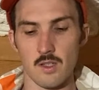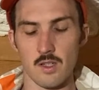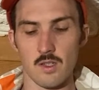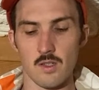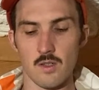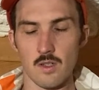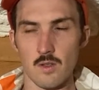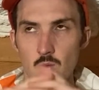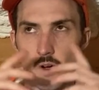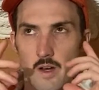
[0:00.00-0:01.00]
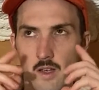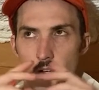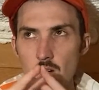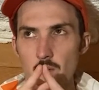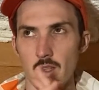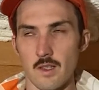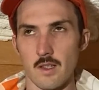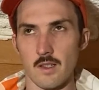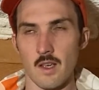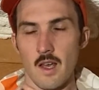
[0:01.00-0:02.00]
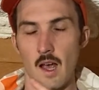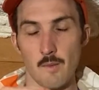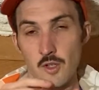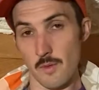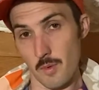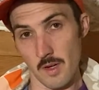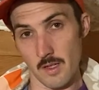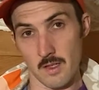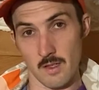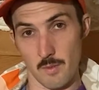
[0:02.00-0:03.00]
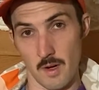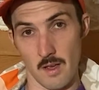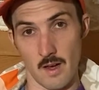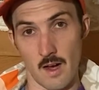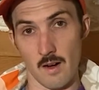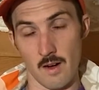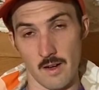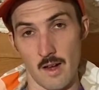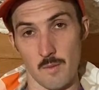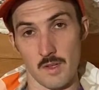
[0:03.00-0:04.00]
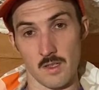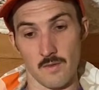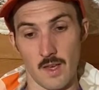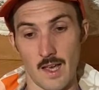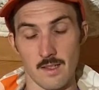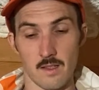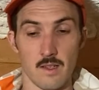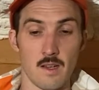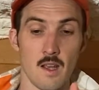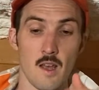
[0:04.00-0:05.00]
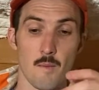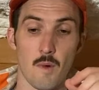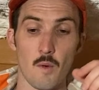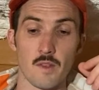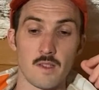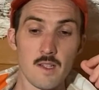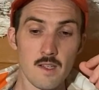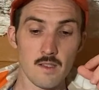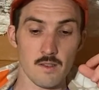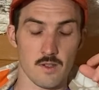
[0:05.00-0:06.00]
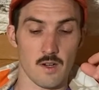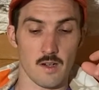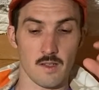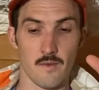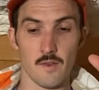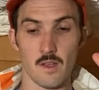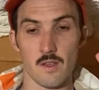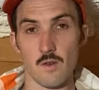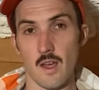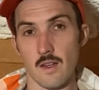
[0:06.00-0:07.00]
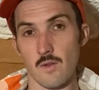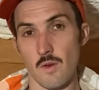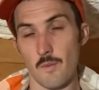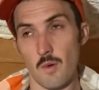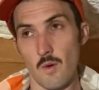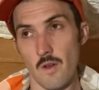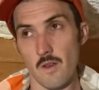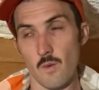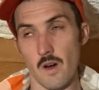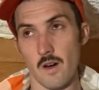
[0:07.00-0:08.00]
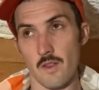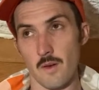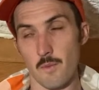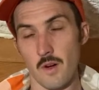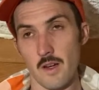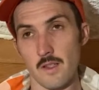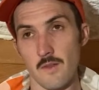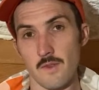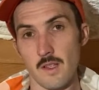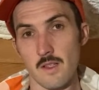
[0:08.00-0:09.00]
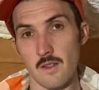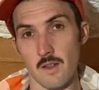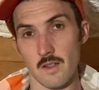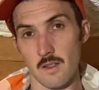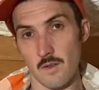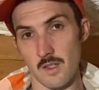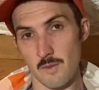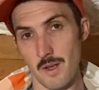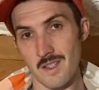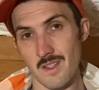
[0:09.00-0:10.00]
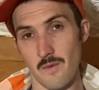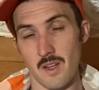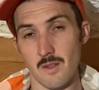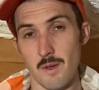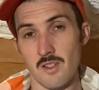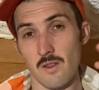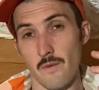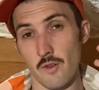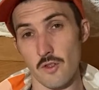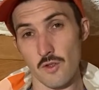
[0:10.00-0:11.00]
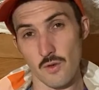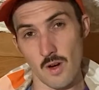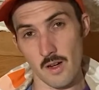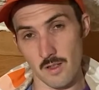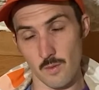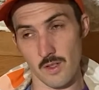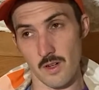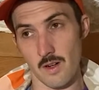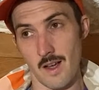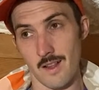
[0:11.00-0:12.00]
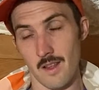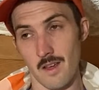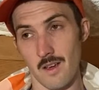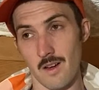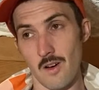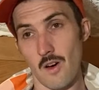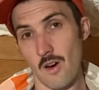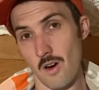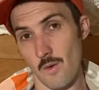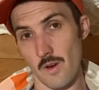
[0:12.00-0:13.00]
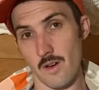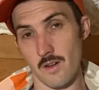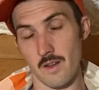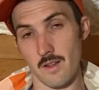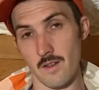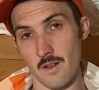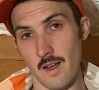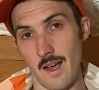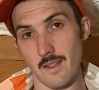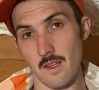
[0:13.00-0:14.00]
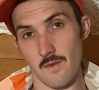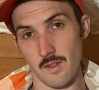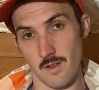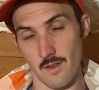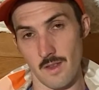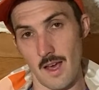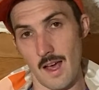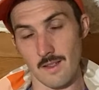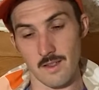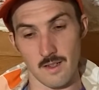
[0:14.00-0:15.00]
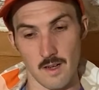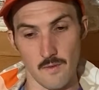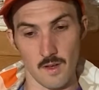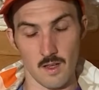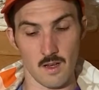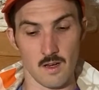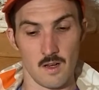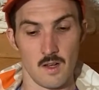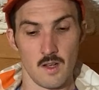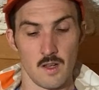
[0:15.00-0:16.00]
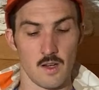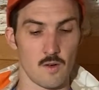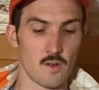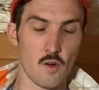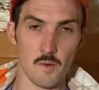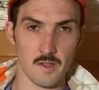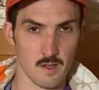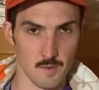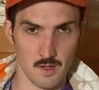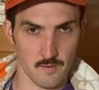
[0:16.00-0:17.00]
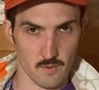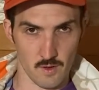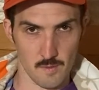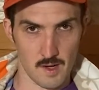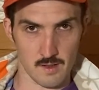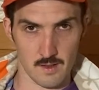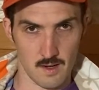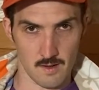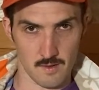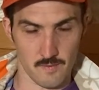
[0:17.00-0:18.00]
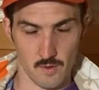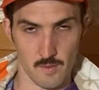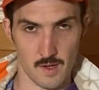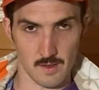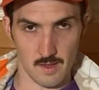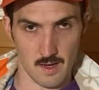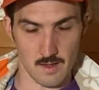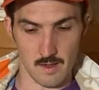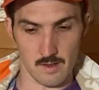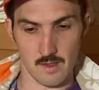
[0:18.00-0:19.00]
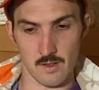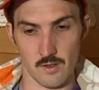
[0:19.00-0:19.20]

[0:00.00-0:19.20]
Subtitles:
just where I could go with this is I'm sure Priuses are probably hot right now because of gasoline. But with diesel trucks, I feel like you get to a point where the price of diesel gets so expensive, and especially for trucks, which are not like a car where your gas savings are that significant. Nobody's going to be getting 40 miles a gallon in a diesel